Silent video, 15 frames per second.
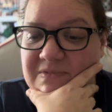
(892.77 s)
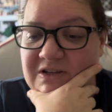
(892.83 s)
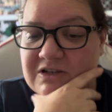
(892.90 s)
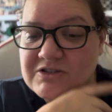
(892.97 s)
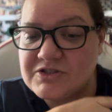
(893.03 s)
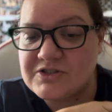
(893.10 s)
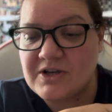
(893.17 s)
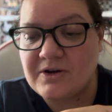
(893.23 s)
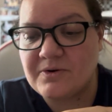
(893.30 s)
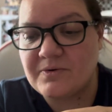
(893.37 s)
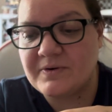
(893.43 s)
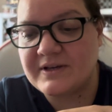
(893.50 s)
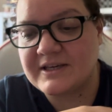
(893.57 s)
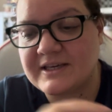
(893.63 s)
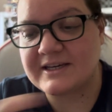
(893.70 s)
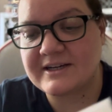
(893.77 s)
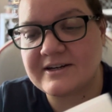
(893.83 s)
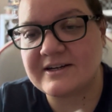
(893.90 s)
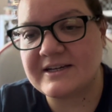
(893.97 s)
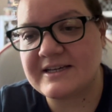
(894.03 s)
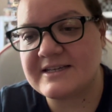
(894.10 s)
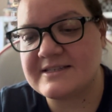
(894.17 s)
So
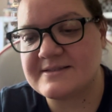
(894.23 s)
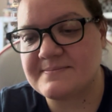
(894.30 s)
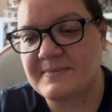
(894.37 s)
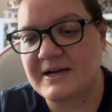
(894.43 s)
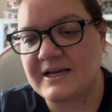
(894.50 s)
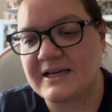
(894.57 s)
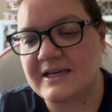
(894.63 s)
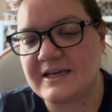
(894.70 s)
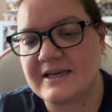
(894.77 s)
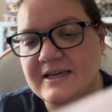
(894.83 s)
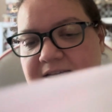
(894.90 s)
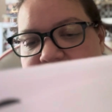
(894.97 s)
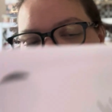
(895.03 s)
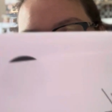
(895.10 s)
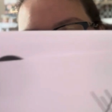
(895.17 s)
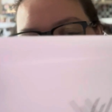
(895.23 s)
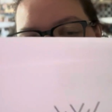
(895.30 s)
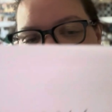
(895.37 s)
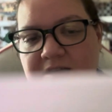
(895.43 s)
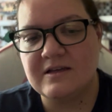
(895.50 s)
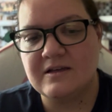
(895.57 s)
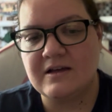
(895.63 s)
here is my
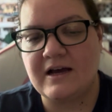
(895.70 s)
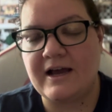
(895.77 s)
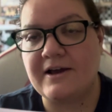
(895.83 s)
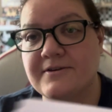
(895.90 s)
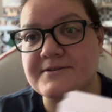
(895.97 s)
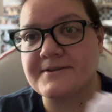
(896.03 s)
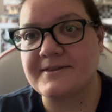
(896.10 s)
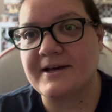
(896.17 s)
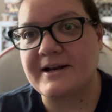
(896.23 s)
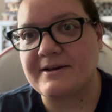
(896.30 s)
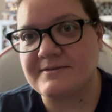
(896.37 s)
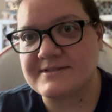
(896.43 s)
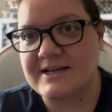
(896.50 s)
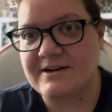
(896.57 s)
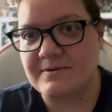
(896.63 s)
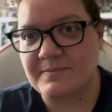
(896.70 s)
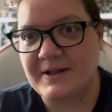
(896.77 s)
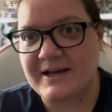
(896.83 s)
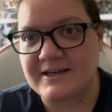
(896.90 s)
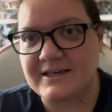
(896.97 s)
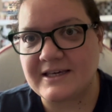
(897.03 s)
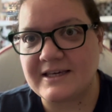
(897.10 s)
I also thought I was out of
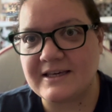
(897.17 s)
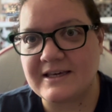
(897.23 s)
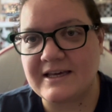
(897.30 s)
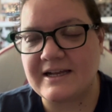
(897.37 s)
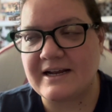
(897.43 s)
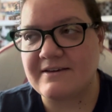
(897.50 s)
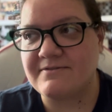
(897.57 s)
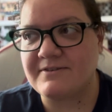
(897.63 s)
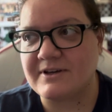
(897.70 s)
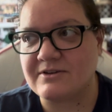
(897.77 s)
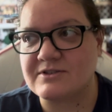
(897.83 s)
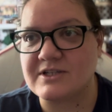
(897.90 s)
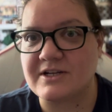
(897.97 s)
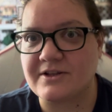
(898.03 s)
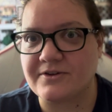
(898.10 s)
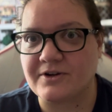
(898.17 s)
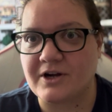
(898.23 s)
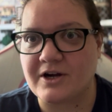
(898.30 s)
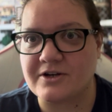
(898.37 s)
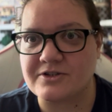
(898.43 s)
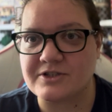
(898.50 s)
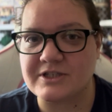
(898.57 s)
black ink, and I found another
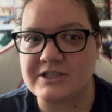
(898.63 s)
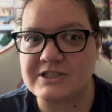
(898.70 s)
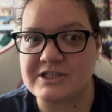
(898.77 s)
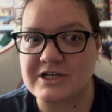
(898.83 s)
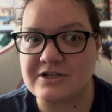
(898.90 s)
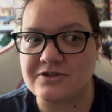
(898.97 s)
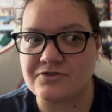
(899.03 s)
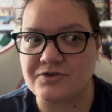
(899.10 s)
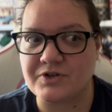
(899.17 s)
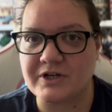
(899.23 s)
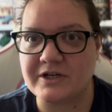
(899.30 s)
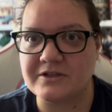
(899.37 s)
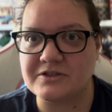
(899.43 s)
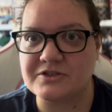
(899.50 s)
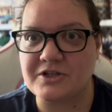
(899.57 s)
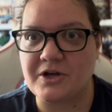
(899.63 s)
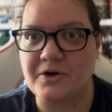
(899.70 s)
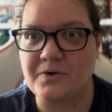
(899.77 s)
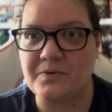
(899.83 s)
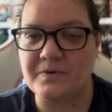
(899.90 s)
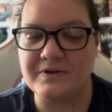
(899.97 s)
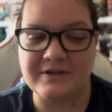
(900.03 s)
cartridge in a drawer.
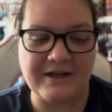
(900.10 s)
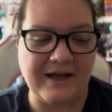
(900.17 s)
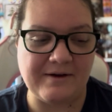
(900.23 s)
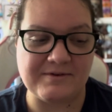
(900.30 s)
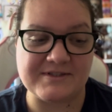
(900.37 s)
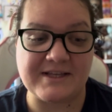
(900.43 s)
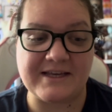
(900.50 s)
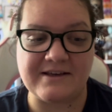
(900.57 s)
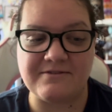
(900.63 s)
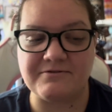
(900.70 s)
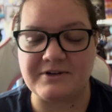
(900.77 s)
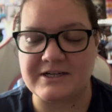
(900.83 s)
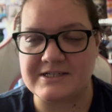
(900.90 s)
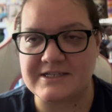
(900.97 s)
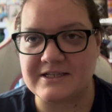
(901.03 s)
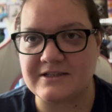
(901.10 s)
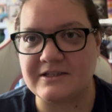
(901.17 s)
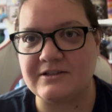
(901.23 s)
So I was like frantically